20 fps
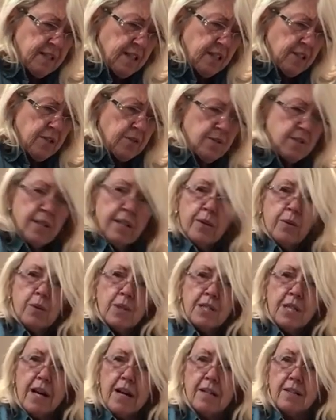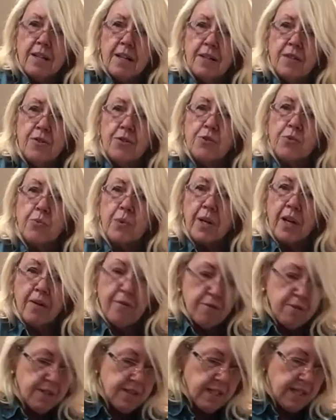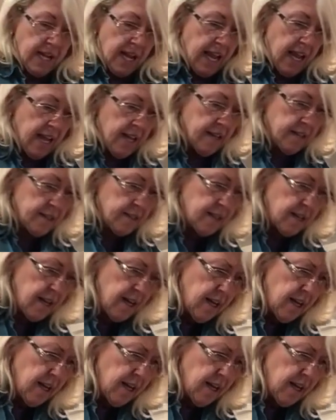I use Liquitex, I use whatever is at hand.